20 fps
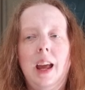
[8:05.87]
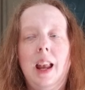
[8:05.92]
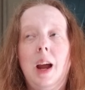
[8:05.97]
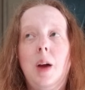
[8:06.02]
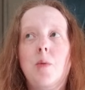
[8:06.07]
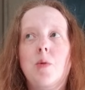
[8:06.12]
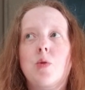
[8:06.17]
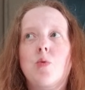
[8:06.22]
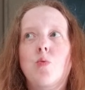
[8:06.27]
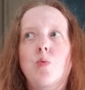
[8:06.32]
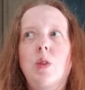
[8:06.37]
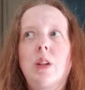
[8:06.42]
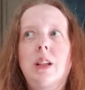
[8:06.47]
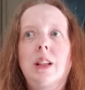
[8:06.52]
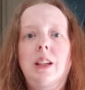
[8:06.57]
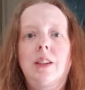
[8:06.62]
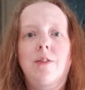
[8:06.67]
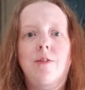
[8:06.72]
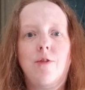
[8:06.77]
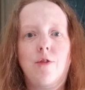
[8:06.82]
And I was
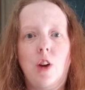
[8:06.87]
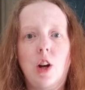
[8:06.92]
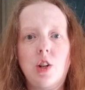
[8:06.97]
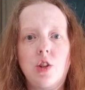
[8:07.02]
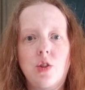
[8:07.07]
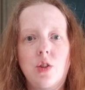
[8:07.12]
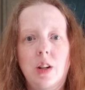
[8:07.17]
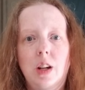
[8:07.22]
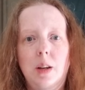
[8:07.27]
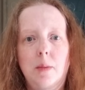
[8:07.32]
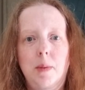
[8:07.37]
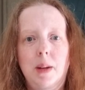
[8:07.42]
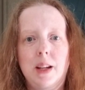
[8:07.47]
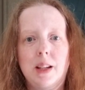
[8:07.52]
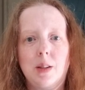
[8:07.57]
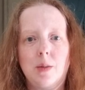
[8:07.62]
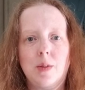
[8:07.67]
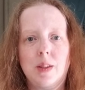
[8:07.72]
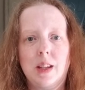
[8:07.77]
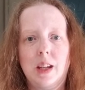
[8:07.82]
really frustrated
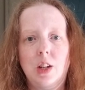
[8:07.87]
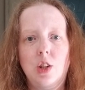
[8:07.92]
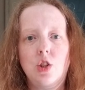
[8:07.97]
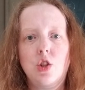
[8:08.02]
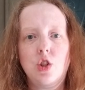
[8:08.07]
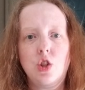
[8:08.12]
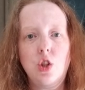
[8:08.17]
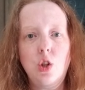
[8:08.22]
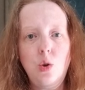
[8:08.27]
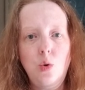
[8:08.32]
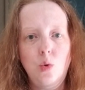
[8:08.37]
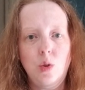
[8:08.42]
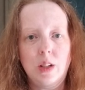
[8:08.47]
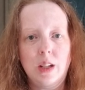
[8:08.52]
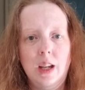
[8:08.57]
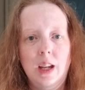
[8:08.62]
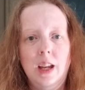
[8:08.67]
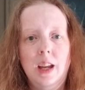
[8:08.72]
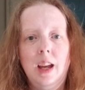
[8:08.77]
because I was like, shoot,